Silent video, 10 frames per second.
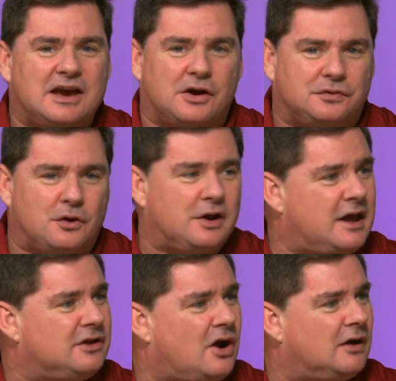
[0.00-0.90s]
kick a
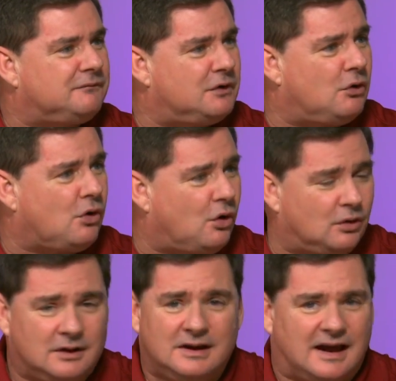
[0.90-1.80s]
38-yard field
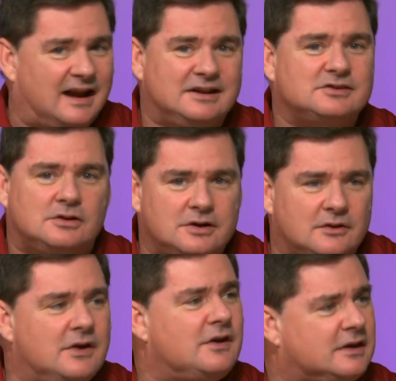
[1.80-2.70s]
goal, and it's
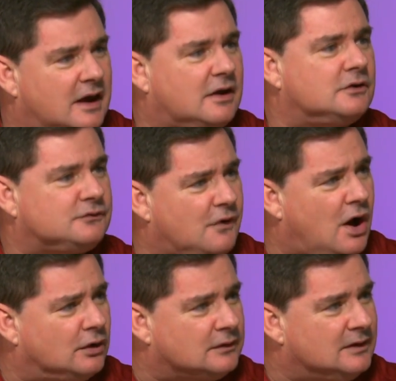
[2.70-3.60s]
clearly the kicker's
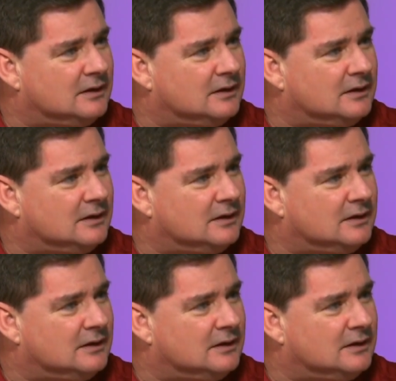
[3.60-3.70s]
fault.